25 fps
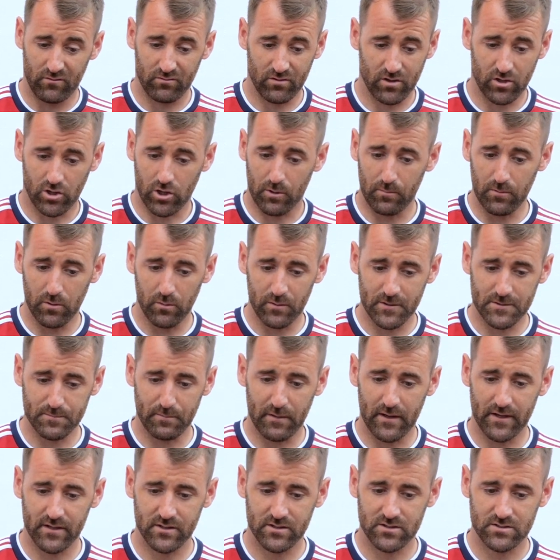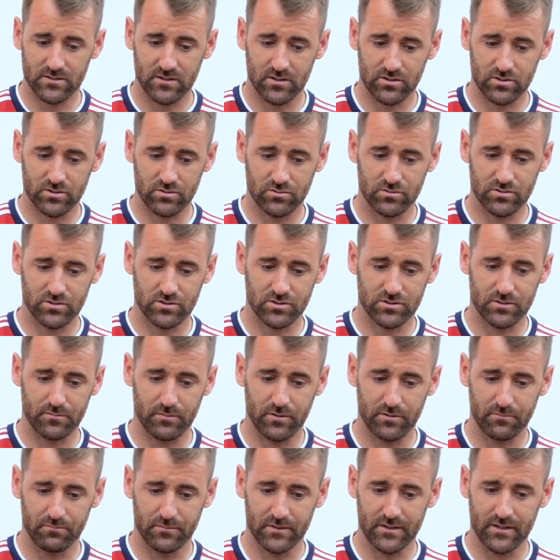got a couple of weeks behind us now, so it's just
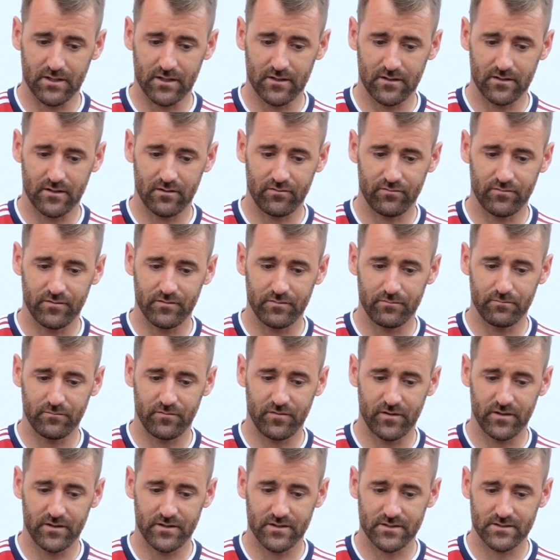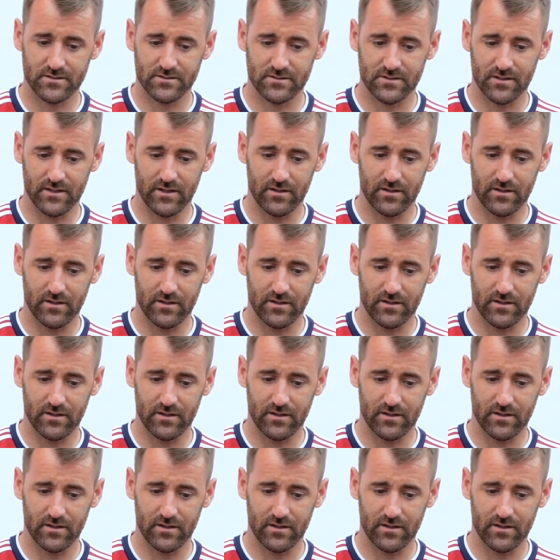about maintaining that fitness.